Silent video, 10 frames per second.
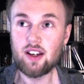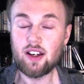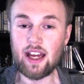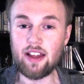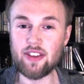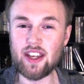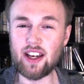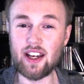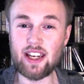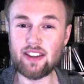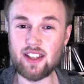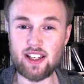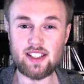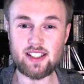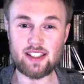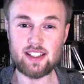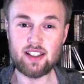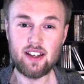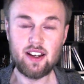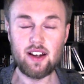And uh, in this,
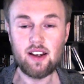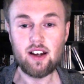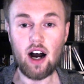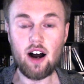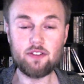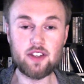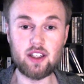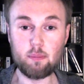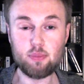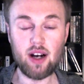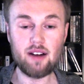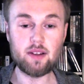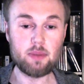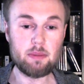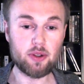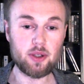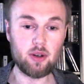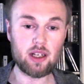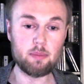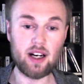often a problem people
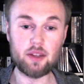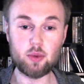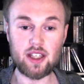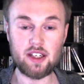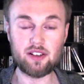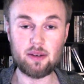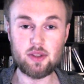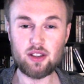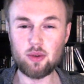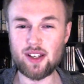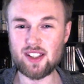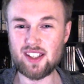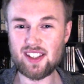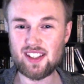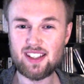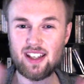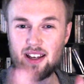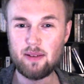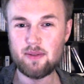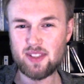talk about with Enneagram two is this
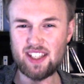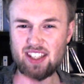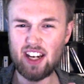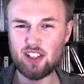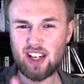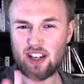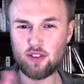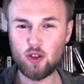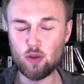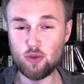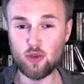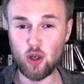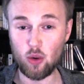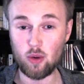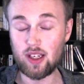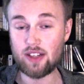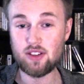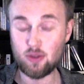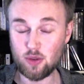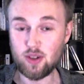desire to kind of control and
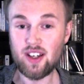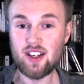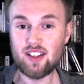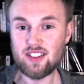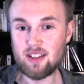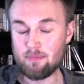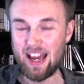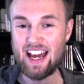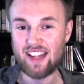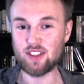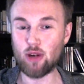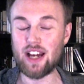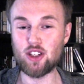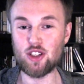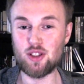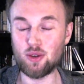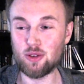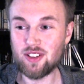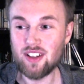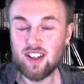to demand
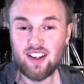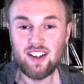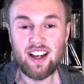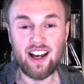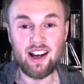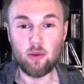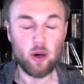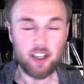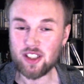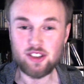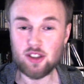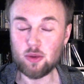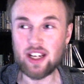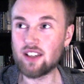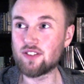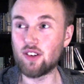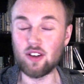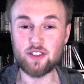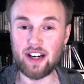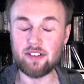gratitude. Uh, why aren't you grateful
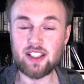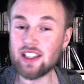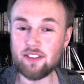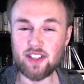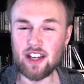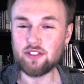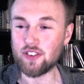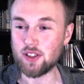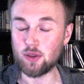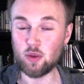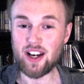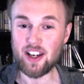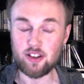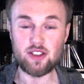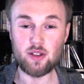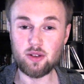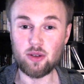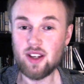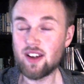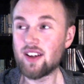for everything I've done for you? Why aren't you
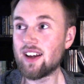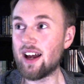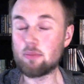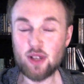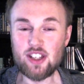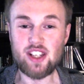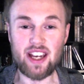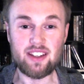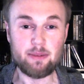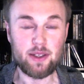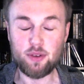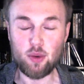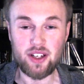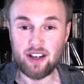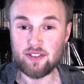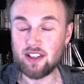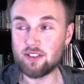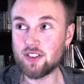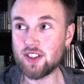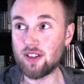appreciating me for what I've done
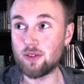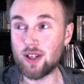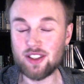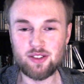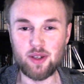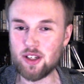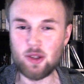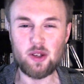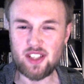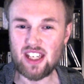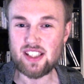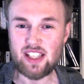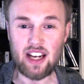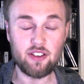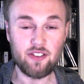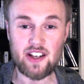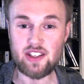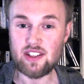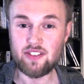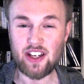for you? What, why don't you see the
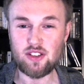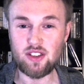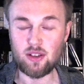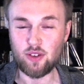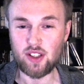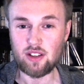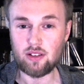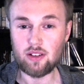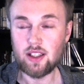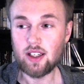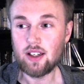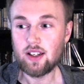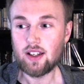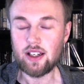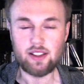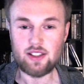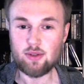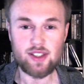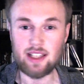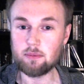sacrifices I've had to do for you? And this
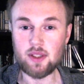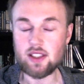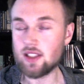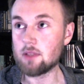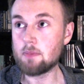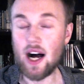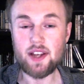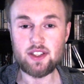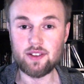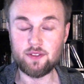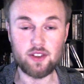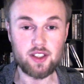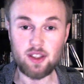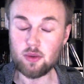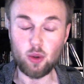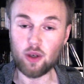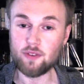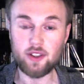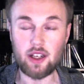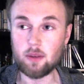resentment is not positive for you or
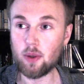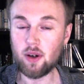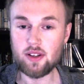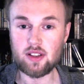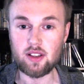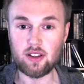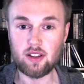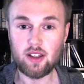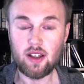for the other person.